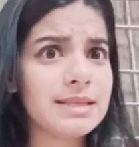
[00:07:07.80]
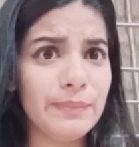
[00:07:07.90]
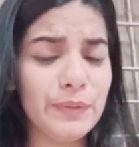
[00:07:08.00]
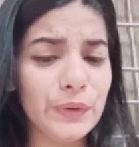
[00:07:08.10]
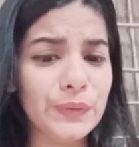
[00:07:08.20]

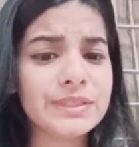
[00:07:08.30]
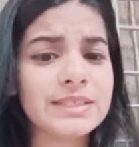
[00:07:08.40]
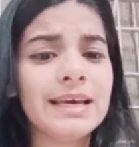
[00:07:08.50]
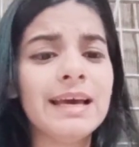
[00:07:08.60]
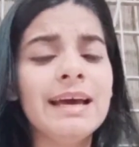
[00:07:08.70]
Lebeux,
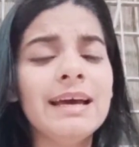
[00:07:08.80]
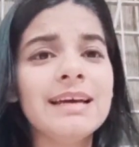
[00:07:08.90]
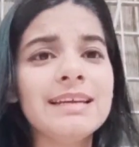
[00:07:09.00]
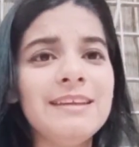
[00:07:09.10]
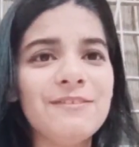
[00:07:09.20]

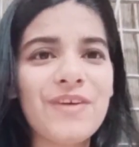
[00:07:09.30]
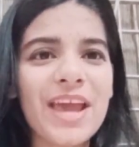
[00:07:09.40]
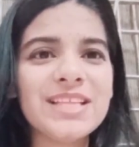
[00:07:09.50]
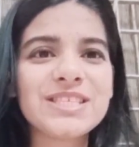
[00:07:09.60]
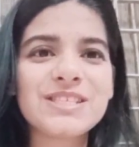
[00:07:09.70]

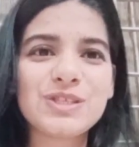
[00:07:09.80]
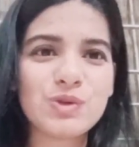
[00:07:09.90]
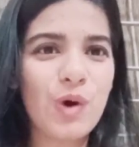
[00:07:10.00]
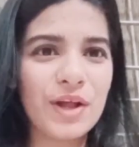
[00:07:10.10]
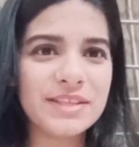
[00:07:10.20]
defines
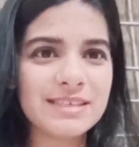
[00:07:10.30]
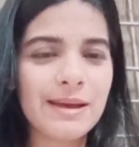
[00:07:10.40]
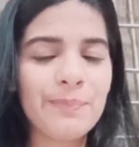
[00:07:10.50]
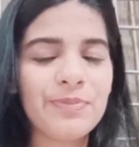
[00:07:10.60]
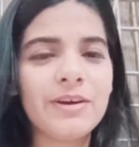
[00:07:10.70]
two
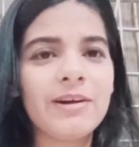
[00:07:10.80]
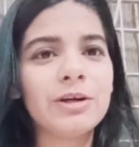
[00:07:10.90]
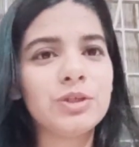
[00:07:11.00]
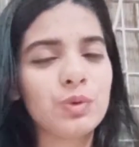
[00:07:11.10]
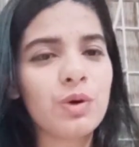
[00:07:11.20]
concepts.
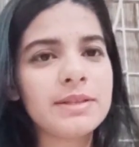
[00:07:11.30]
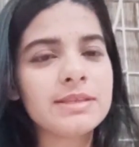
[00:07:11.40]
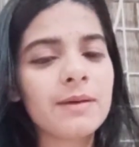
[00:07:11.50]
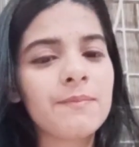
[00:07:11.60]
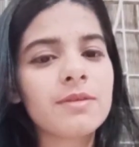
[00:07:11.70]
There are two
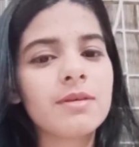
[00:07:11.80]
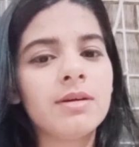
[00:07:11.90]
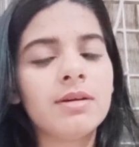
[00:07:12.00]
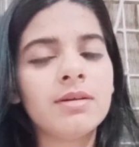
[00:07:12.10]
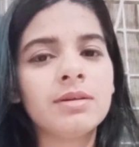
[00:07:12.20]

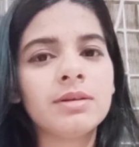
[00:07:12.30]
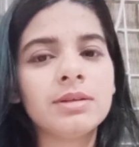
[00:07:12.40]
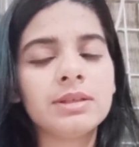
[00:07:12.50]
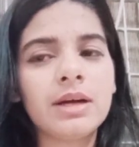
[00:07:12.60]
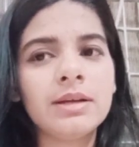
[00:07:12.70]
concepts
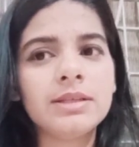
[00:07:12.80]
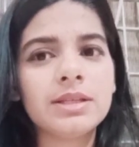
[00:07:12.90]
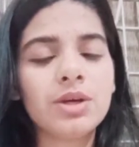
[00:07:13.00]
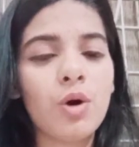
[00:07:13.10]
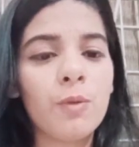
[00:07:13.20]

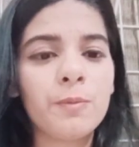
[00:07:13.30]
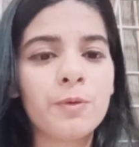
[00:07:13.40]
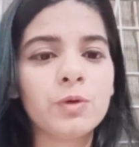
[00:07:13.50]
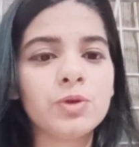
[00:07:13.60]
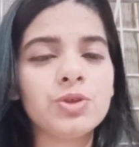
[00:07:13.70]
under the
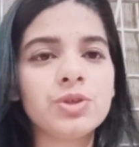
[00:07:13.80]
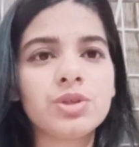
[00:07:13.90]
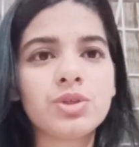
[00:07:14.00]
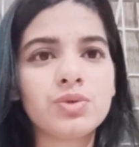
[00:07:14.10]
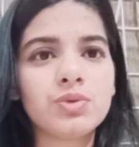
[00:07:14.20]

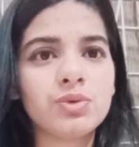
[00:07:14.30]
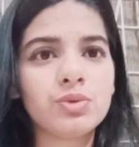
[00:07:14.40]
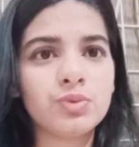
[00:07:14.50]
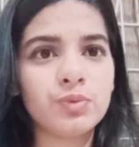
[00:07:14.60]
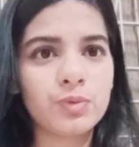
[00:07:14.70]
approaches
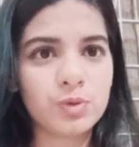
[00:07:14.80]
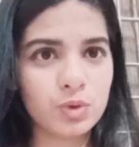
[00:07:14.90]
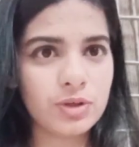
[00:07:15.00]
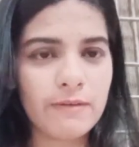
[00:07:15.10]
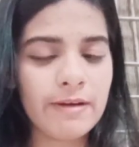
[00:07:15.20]
to
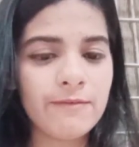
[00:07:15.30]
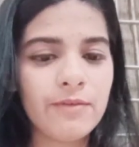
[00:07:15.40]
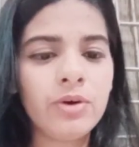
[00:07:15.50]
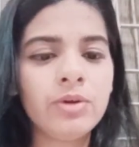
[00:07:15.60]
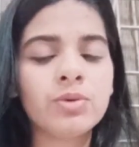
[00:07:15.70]
social
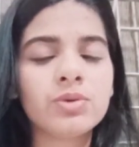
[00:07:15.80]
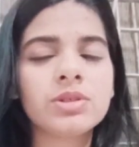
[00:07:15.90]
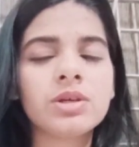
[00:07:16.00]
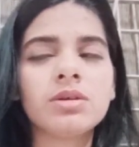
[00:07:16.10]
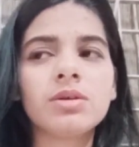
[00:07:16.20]
welfare.
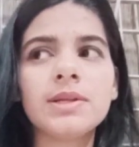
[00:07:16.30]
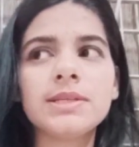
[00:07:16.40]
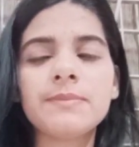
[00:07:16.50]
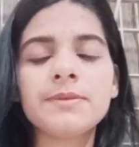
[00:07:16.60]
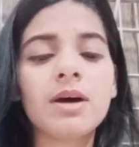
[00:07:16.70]
Those
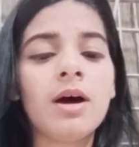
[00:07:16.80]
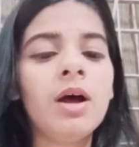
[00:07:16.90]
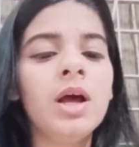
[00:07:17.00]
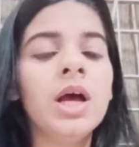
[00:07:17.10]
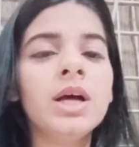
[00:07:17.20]
concepts
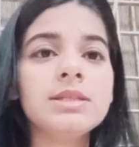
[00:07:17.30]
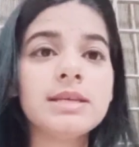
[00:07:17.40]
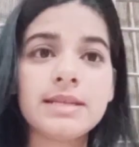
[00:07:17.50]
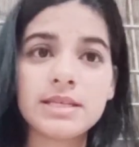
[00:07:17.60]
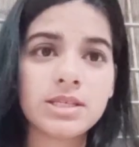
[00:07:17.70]
are
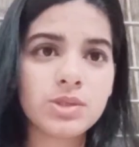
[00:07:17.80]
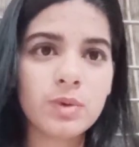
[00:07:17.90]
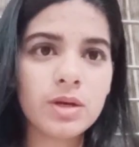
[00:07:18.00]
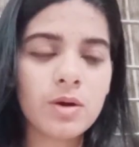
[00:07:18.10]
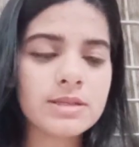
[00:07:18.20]
the
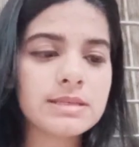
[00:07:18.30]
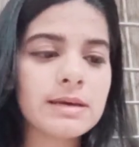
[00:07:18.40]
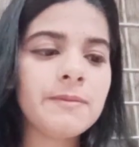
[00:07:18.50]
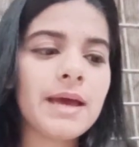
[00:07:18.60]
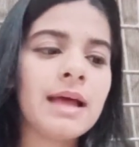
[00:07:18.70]
residual
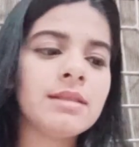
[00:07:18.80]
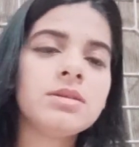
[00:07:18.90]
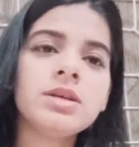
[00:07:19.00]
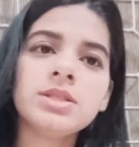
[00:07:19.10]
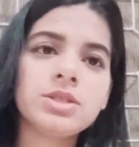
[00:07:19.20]
concept
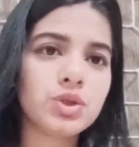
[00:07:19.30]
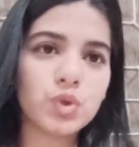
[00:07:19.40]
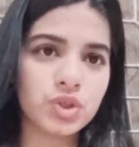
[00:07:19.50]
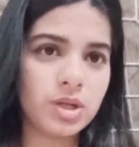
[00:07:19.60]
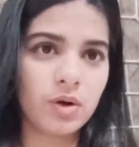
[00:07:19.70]
and the
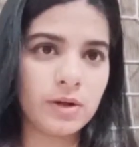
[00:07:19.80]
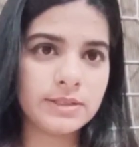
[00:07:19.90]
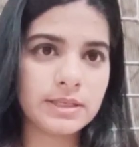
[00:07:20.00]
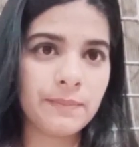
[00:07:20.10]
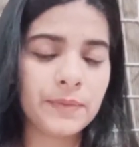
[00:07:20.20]
institutional
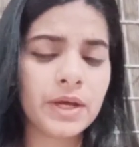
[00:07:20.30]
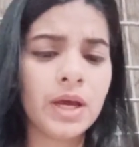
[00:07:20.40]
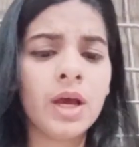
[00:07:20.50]
concept.